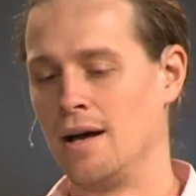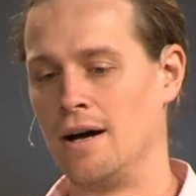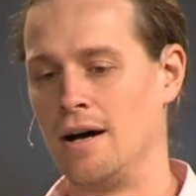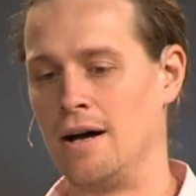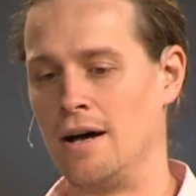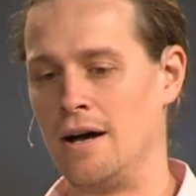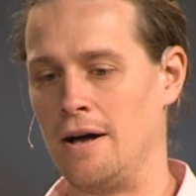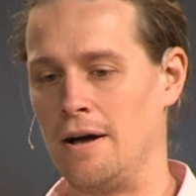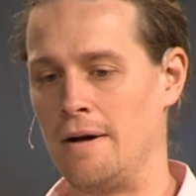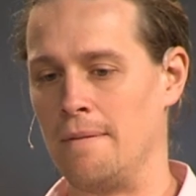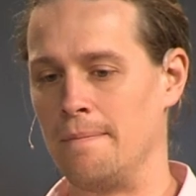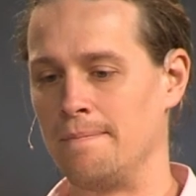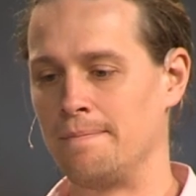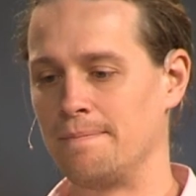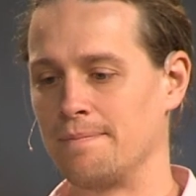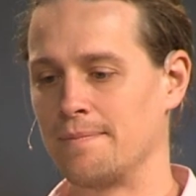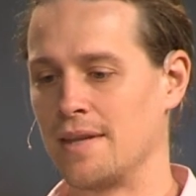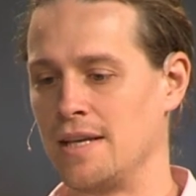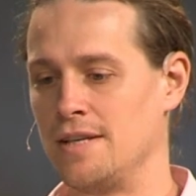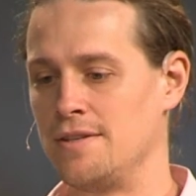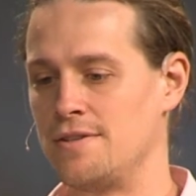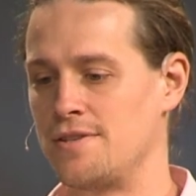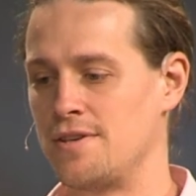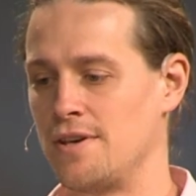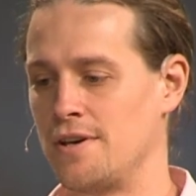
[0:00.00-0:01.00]

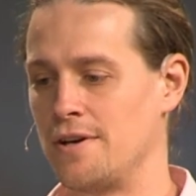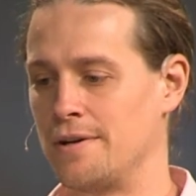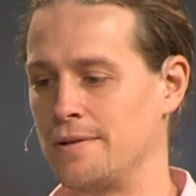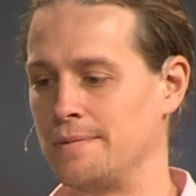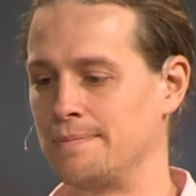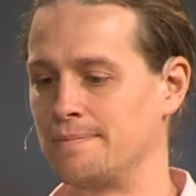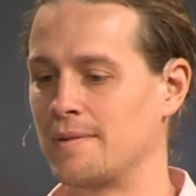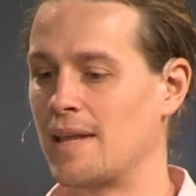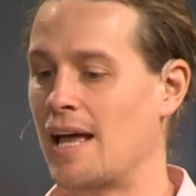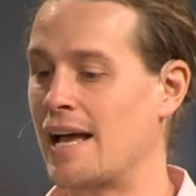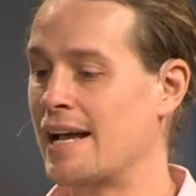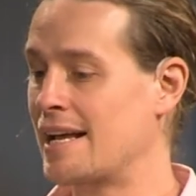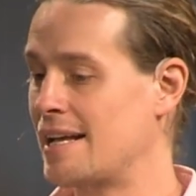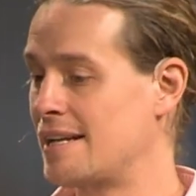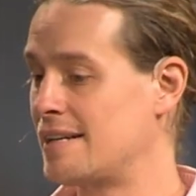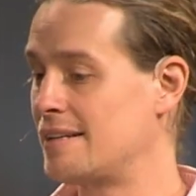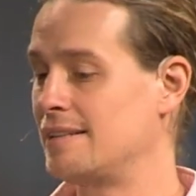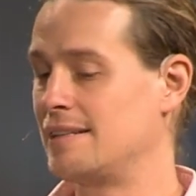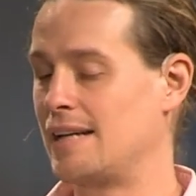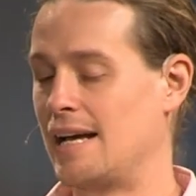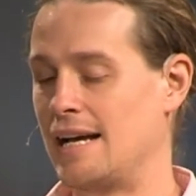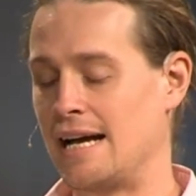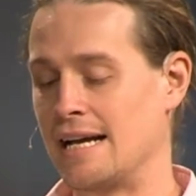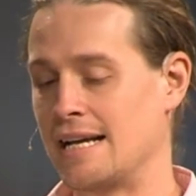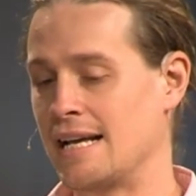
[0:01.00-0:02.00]
And so I
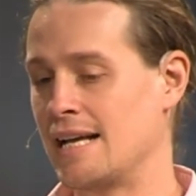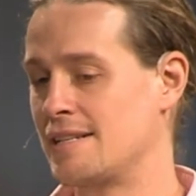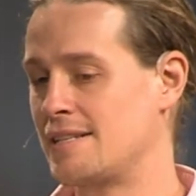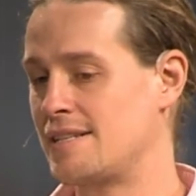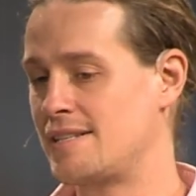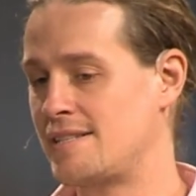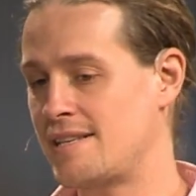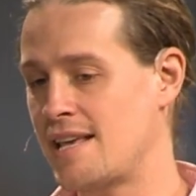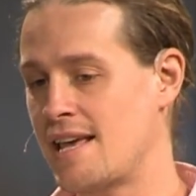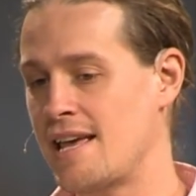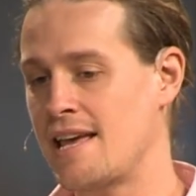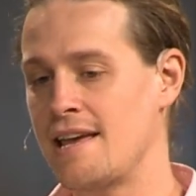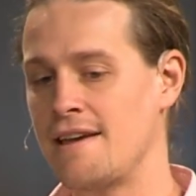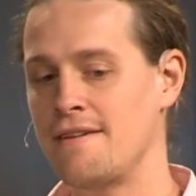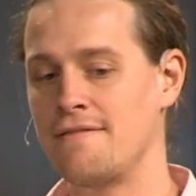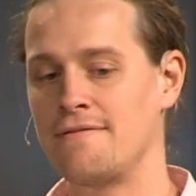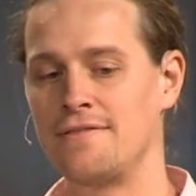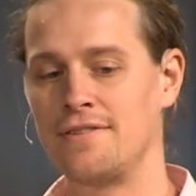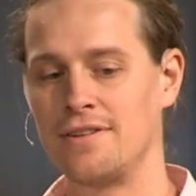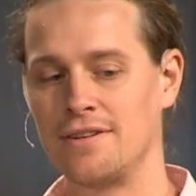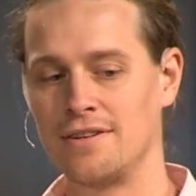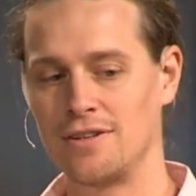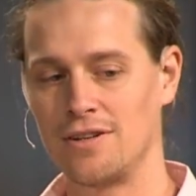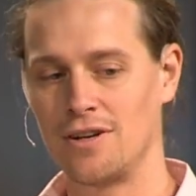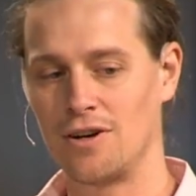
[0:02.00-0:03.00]
got
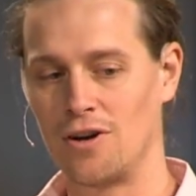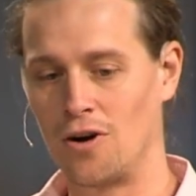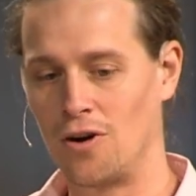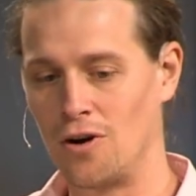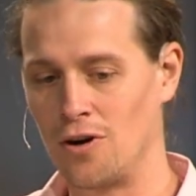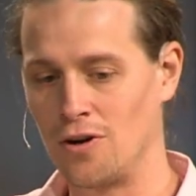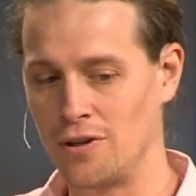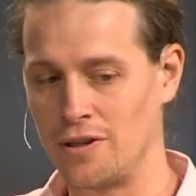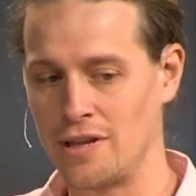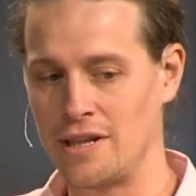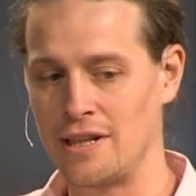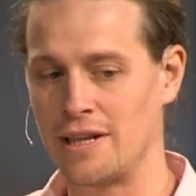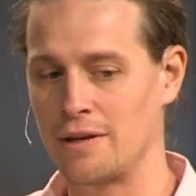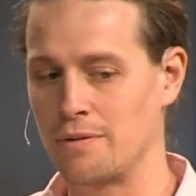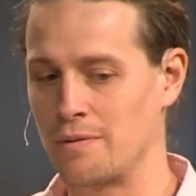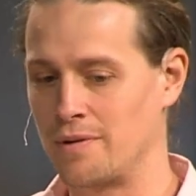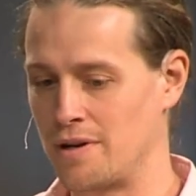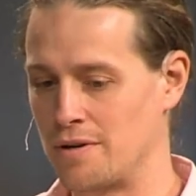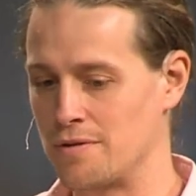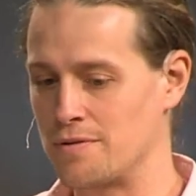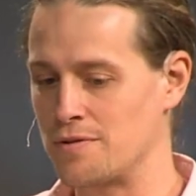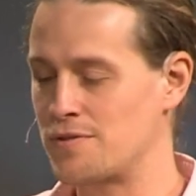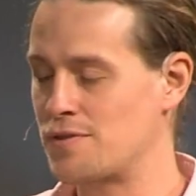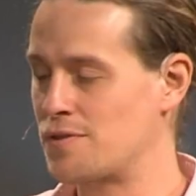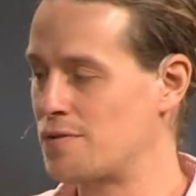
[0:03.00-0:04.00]
saved early, like
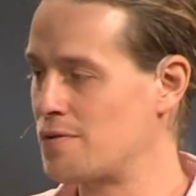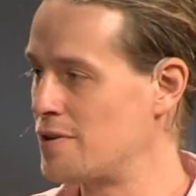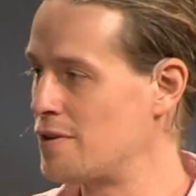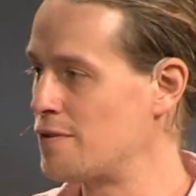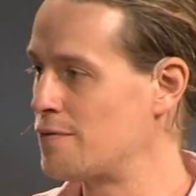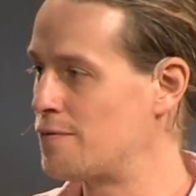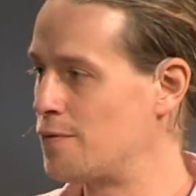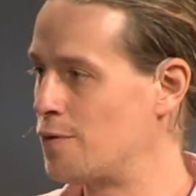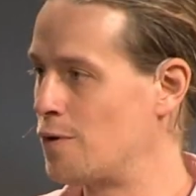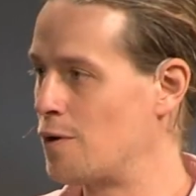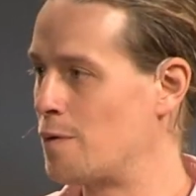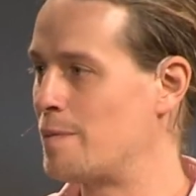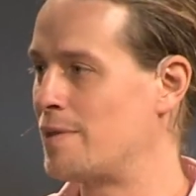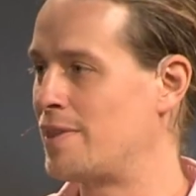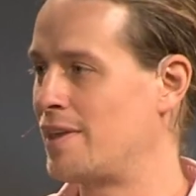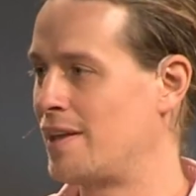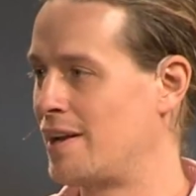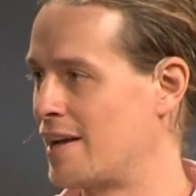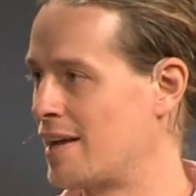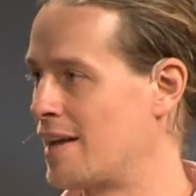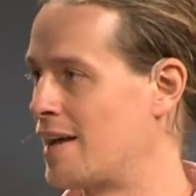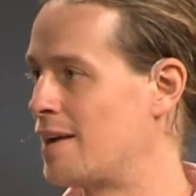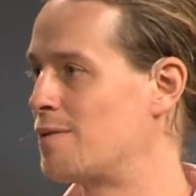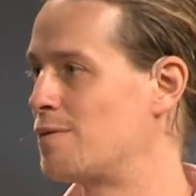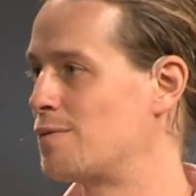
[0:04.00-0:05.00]
when I was 3 or 4, but
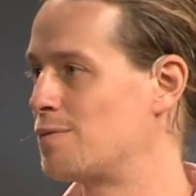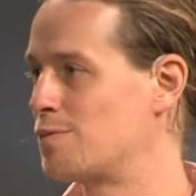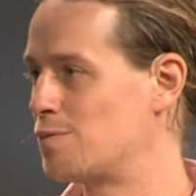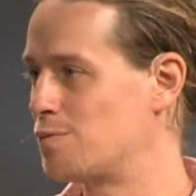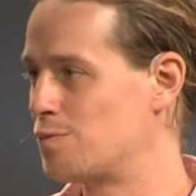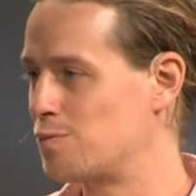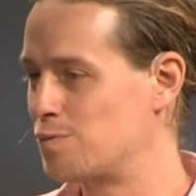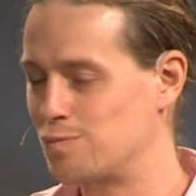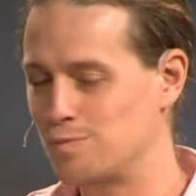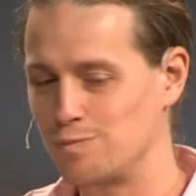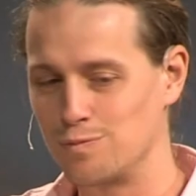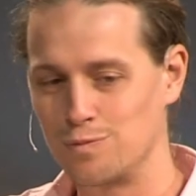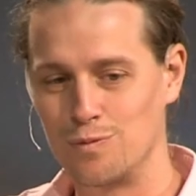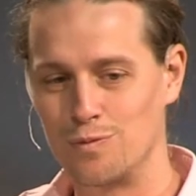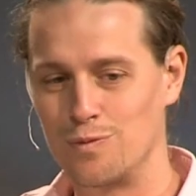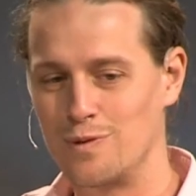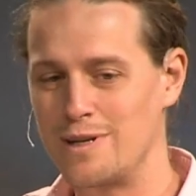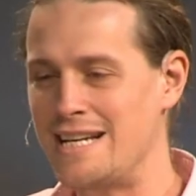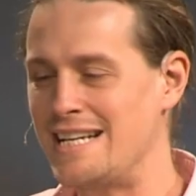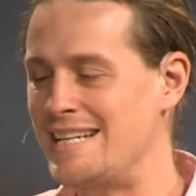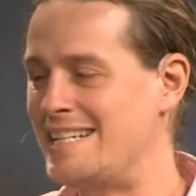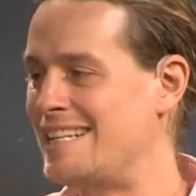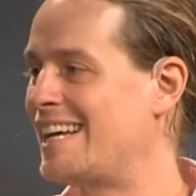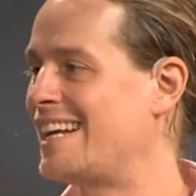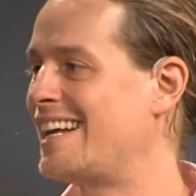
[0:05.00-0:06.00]
then I got
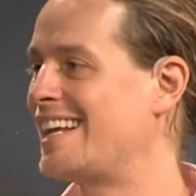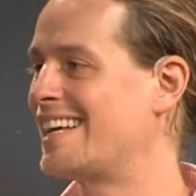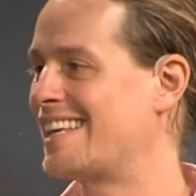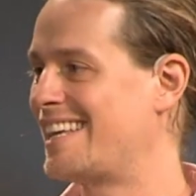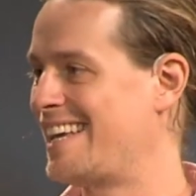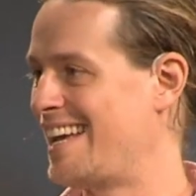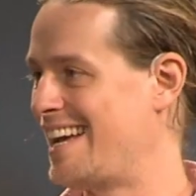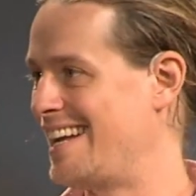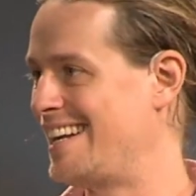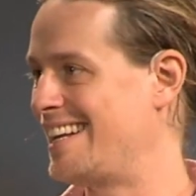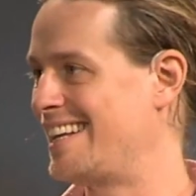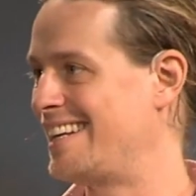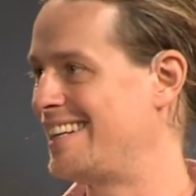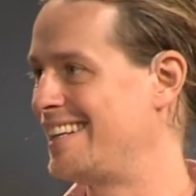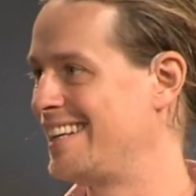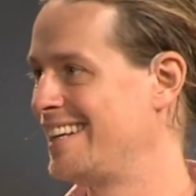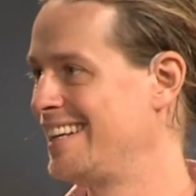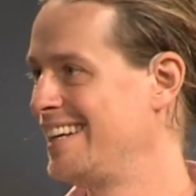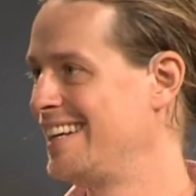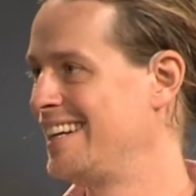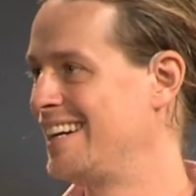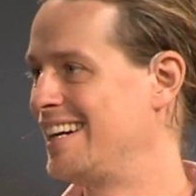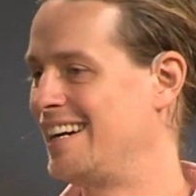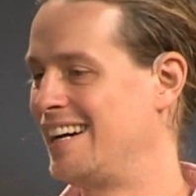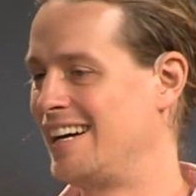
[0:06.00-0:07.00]
rededicated
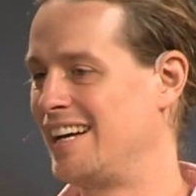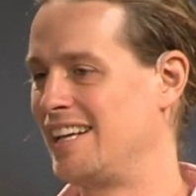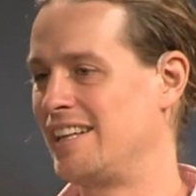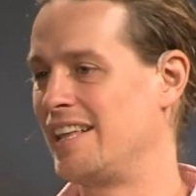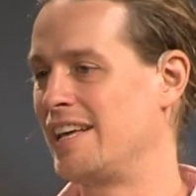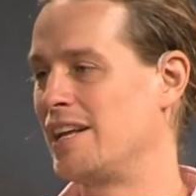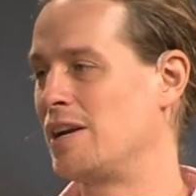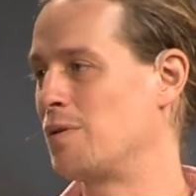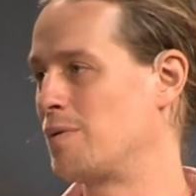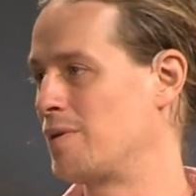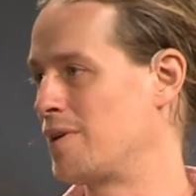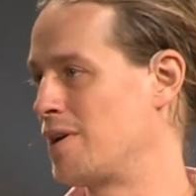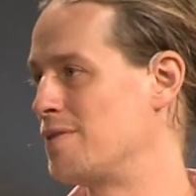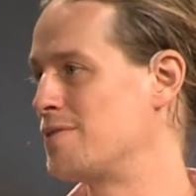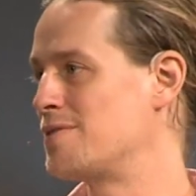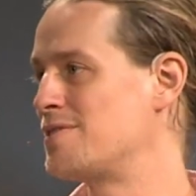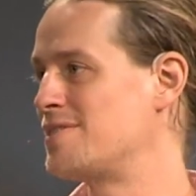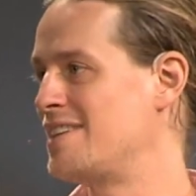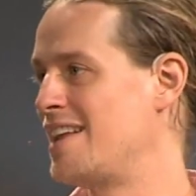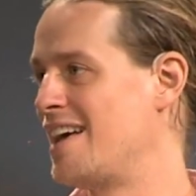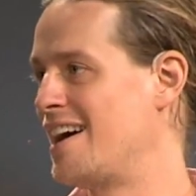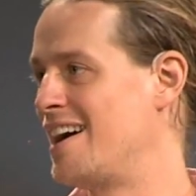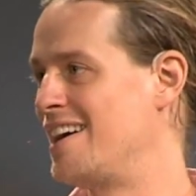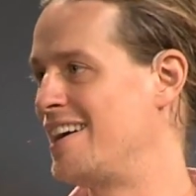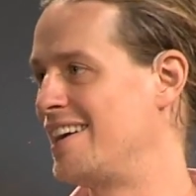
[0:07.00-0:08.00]
later when I
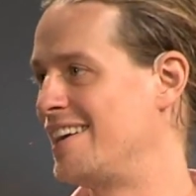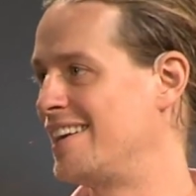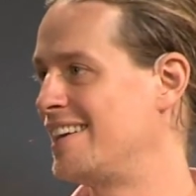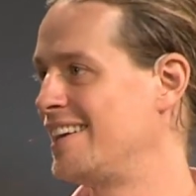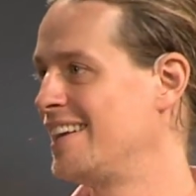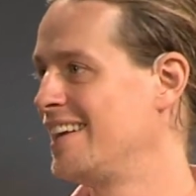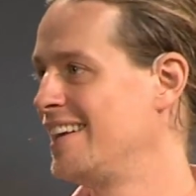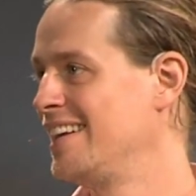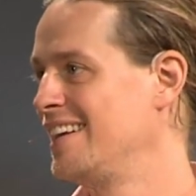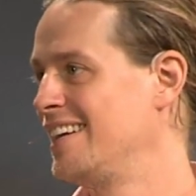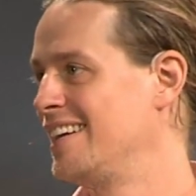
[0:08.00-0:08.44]
was 9.